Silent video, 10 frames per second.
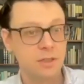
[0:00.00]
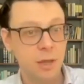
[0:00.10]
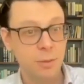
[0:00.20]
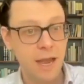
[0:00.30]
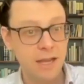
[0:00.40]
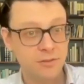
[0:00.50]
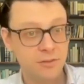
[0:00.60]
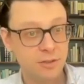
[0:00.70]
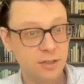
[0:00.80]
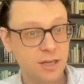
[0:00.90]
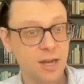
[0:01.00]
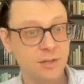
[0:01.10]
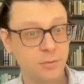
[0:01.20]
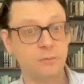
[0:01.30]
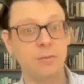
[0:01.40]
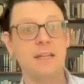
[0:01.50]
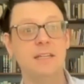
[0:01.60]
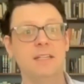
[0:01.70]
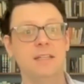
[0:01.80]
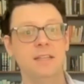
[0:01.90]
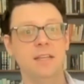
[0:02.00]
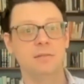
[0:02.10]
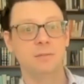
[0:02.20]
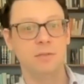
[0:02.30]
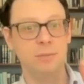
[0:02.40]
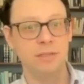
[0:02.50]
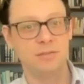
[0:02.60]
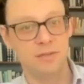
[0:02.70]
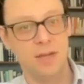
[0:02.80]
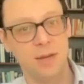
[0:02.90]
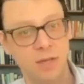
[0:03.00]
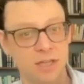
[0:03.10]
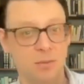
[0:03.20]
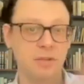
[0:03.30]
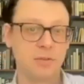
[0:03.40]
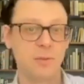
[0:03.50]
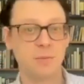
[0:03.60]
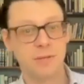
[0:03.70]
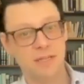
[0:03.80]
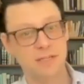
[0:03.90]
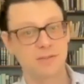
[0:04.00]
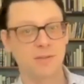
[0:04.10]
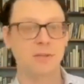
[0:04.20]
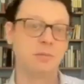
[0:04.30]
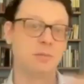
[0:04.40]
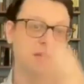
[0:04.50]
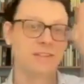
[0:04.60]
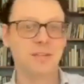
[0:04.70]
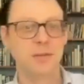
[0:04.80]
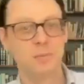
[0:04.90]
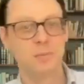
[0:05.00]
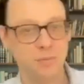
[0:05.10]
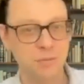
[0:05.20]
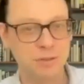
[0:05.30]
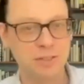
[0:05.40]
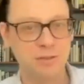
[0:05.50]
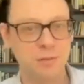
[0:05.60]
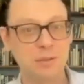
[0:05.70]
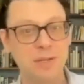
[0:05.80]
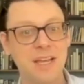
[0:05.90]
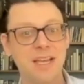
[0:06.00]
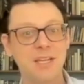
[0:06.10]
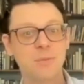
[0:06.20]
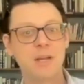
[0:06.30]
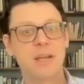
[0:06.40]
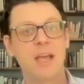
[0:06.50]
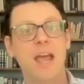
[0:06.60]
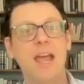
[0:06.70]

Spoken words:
Now that's a kind of threatening thing. What do you mean these things? I'm not human, things maybe my kids aren't human, things, my community is human.